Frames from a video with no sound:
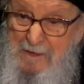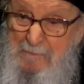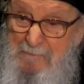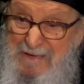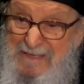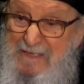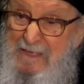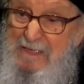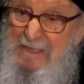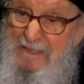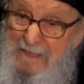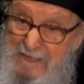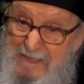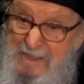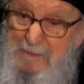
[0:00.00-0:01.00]
but
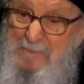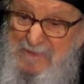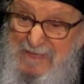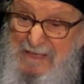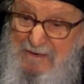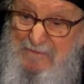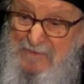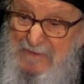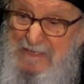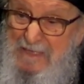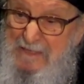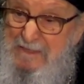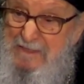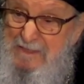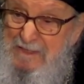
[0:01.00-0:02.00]
he himself
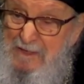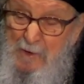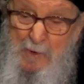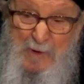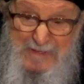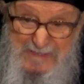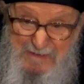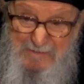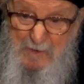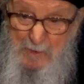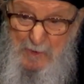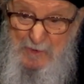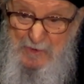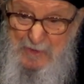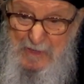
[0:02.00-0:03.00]
did whatever
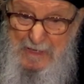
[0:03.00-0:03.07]
was